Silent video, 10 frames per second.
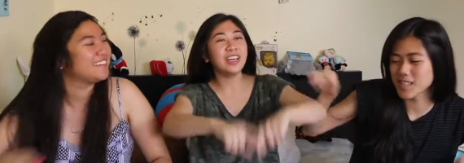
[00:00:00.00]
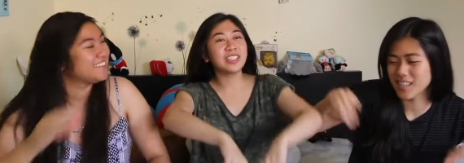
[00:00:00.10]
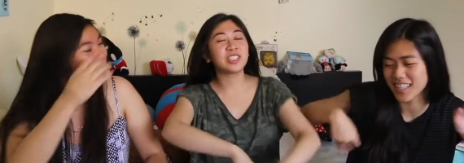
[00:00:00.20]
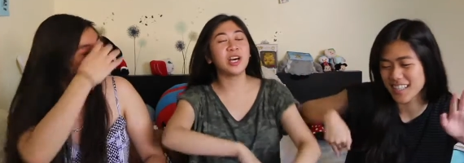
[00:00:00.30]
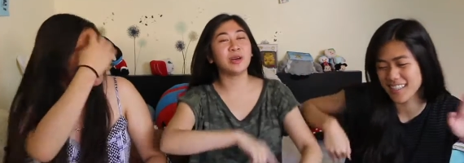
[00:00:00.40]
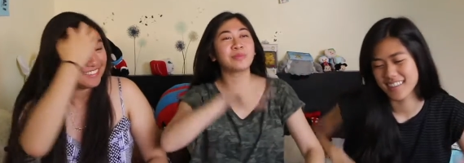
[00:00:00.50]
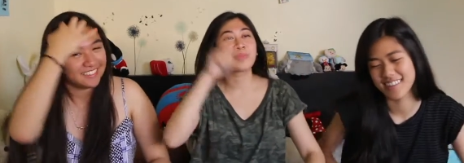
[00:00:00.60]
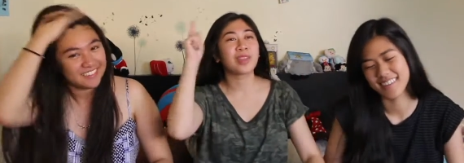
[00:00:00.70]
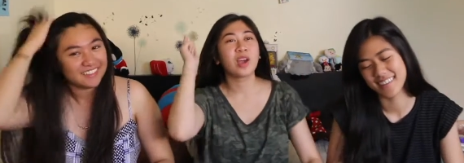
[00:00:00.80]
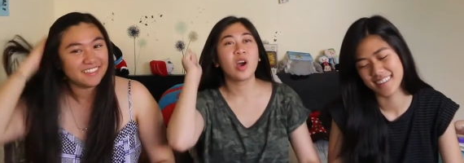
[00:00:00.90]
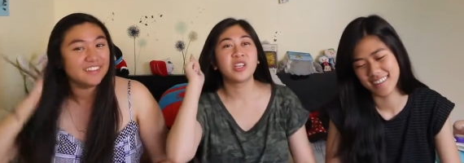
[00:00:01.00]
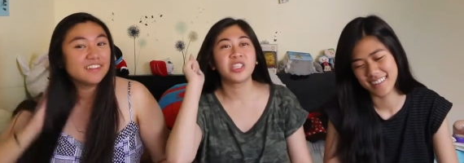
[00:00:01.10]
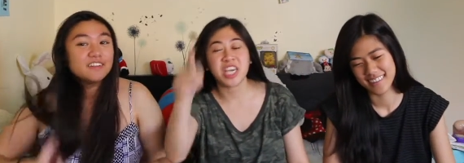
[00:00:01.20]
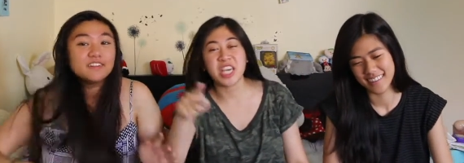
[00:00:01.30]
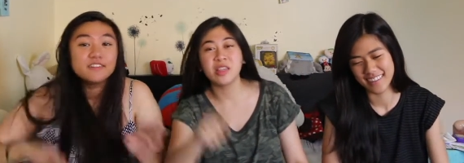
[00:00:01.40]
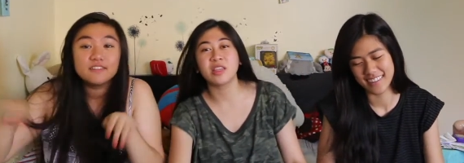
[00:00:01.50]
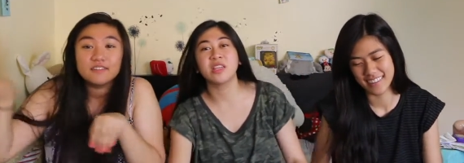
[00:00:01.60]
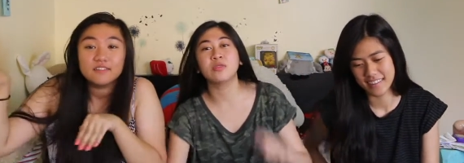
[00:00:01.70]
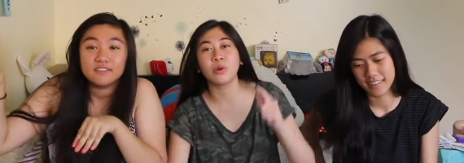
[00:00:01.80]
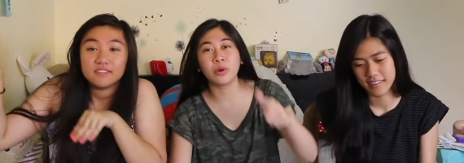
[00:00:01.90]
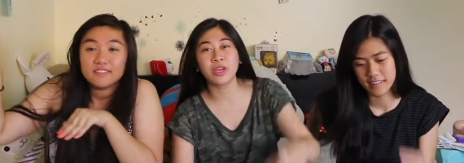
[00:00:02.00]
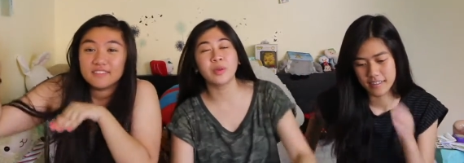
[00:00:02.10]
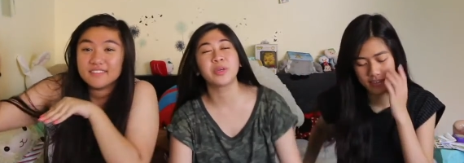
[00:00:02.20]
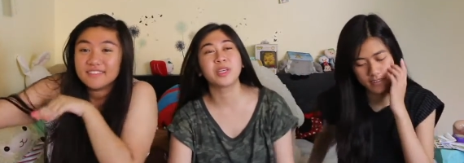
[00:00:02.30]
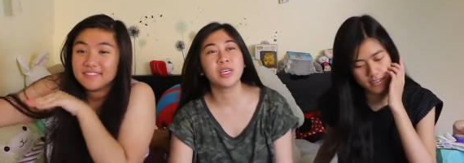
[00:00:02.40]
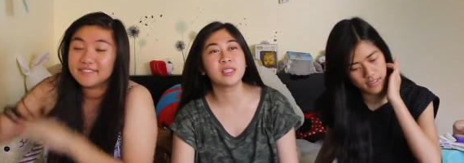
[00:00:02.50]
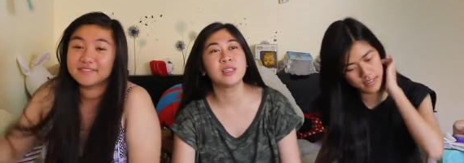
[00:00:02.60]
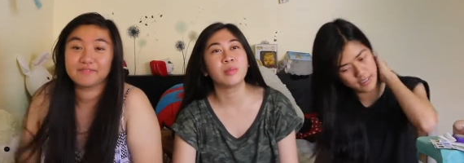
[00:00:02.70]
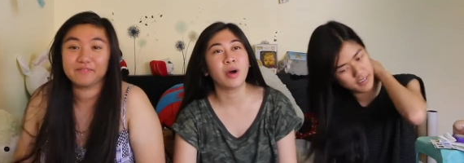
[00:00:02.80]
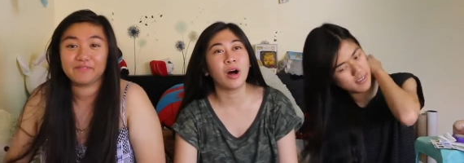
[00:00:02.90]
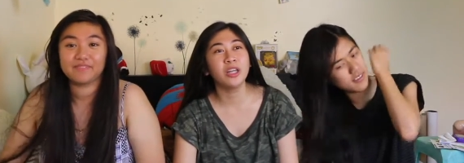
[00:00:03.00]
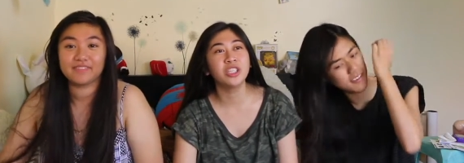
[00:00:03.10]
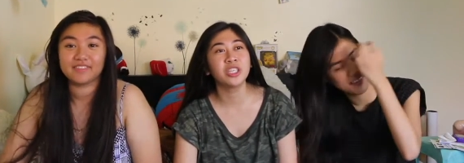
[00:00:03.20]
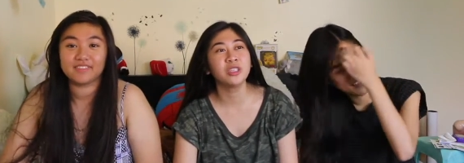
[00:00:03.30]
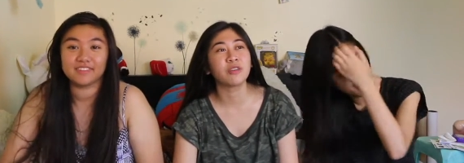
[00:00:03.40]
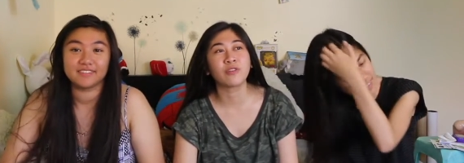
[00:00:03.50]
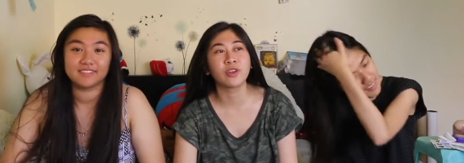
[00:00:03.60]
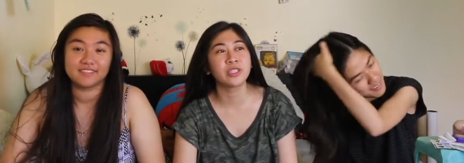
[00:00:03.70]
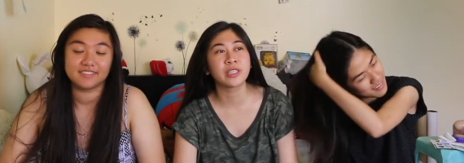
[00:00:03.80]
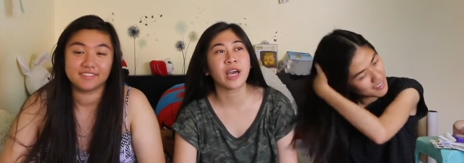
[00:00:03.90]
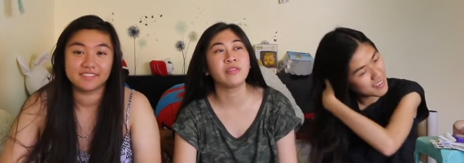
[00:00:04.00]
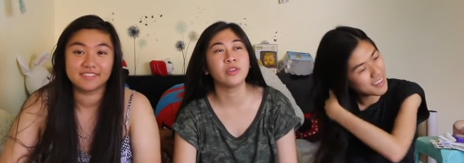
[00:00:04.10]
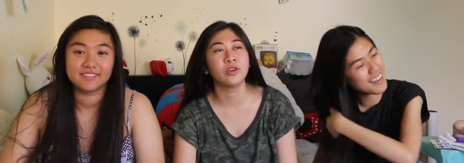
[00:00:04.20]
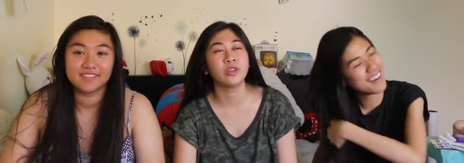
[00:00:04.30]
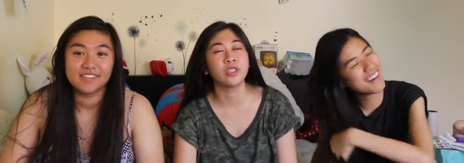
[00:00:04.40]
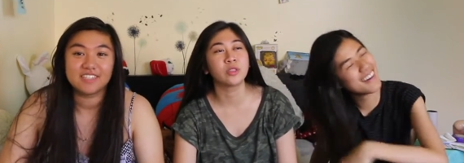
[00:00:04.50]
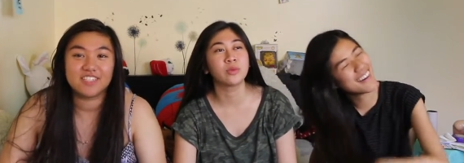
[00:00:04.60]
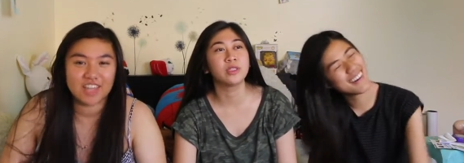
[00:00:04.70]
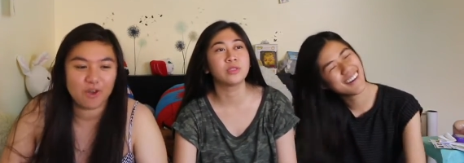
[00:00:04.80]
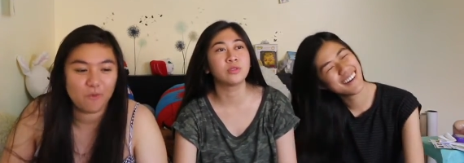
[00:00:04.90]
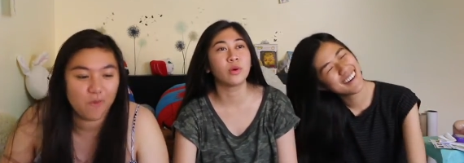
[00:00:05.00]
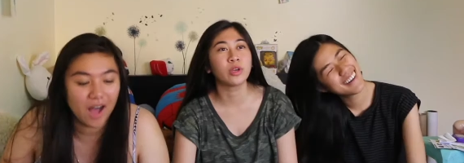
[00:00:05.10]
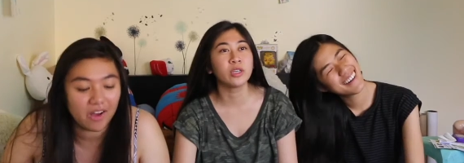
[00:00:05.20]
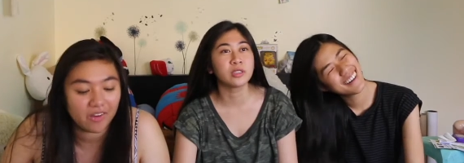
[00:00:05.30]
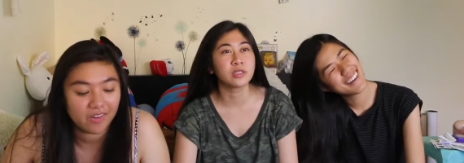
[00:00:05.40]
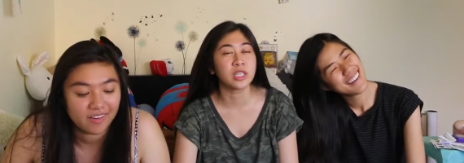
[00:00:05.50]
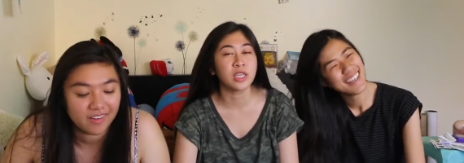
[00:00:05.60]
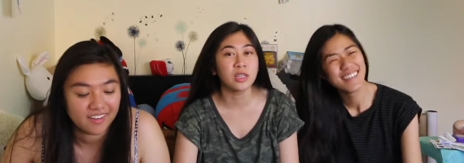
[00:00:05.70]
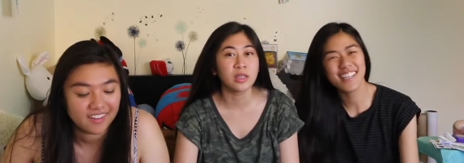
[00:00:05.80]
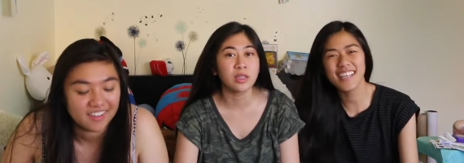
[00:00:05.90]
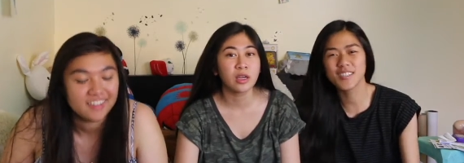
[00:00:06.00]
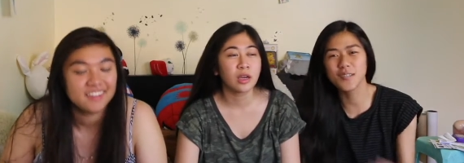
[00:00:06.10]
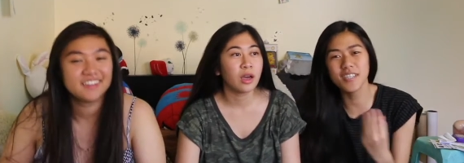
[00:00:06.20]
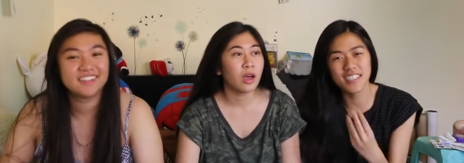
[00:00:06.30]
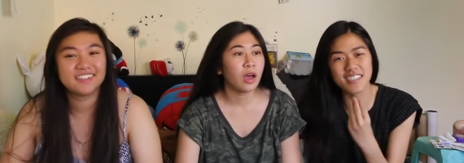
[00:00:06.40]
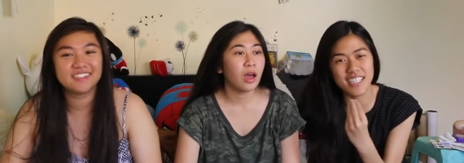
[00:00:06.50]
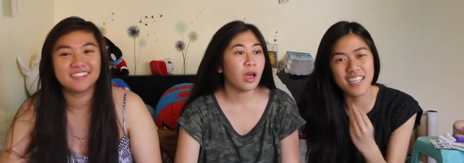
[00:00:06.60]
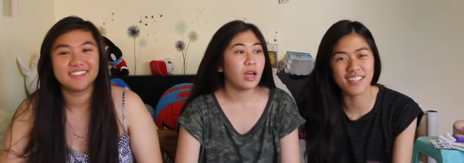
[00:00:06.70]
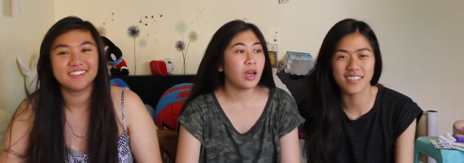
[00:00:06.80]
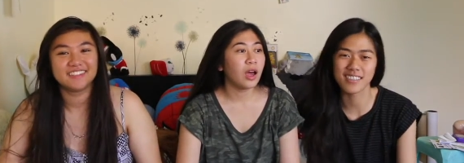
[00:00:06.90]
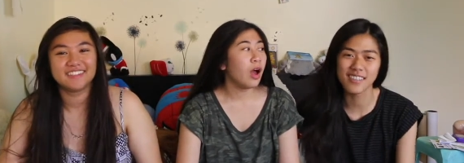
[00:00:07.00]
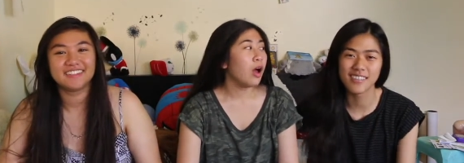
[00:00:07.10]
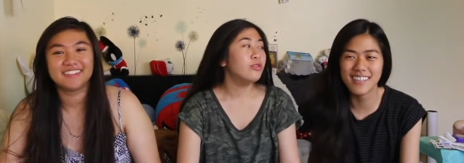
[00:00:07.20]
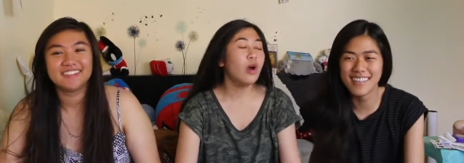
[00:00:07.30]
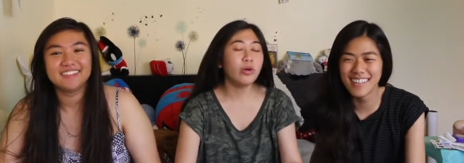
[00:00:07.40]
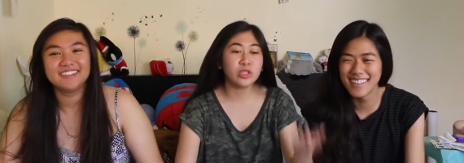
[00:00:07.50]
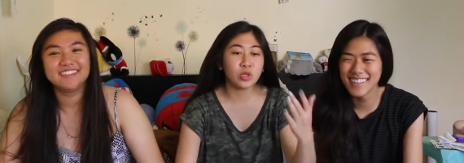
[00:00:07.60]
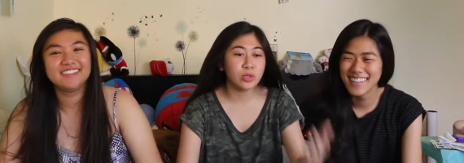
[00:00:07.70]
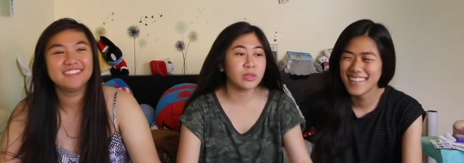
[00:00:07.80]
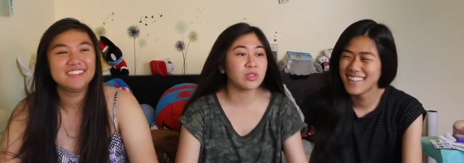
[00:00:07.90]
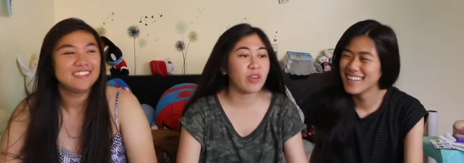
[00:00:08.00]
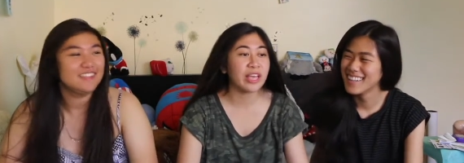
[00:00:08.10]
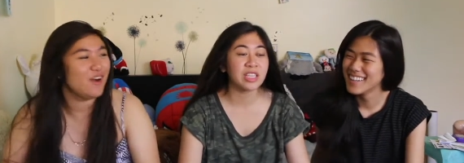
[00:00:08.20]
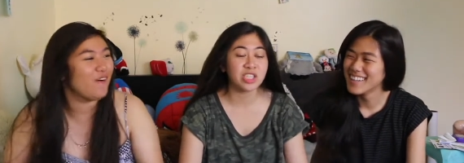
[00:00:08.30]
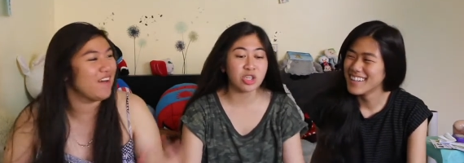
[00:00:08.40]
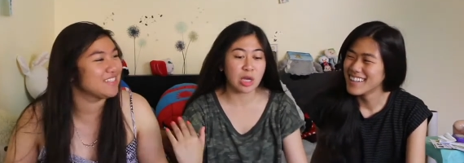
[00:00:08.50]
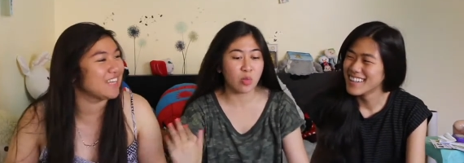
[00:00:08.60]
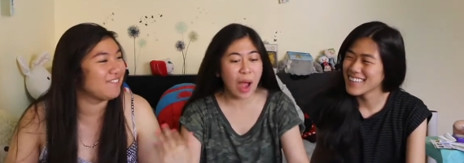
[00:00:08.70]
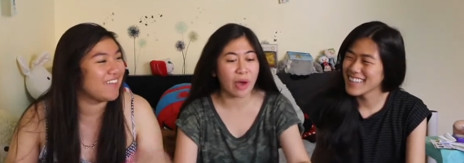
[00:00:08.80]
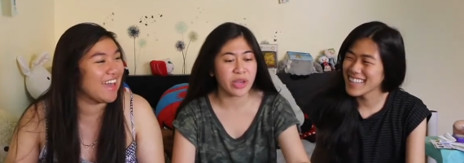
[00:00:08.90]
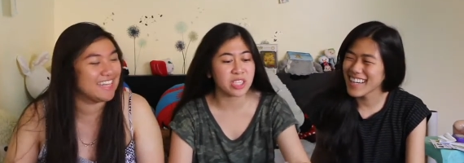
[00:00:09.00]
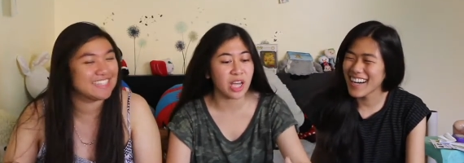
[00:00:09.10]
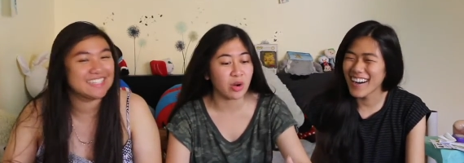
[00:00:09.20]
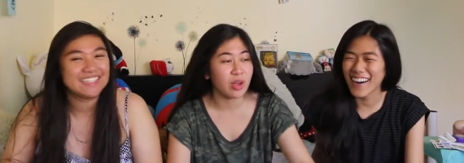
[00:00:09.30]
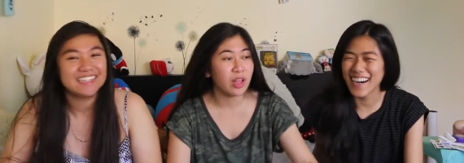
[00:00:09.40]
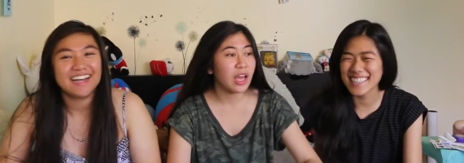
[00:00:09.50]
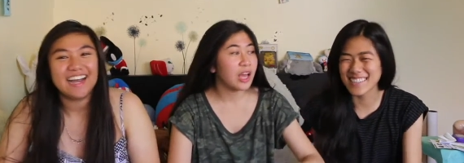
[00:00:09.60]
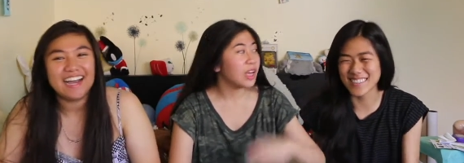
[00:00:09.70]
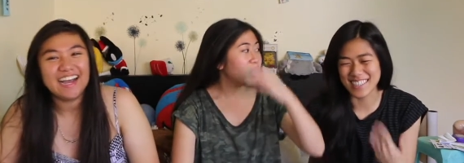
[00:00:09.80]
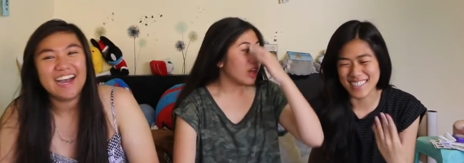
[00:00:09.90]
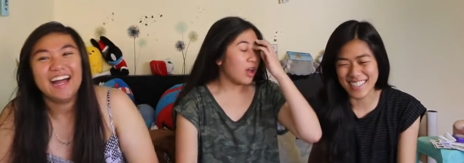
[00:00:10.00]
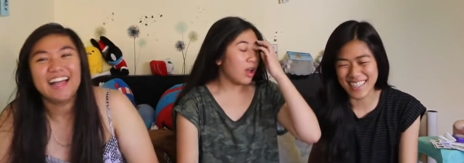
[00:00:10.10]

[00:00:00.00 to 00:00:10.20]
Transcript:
Speaker 1: okay. So. Teeth is Donghyuk because in Apology, the first thing Ivy noticed She's was like, Donghyuk's wow. teeth. They like zoomed in on his teeth and I was like, oh. No, they zoomed in his face. No, and like we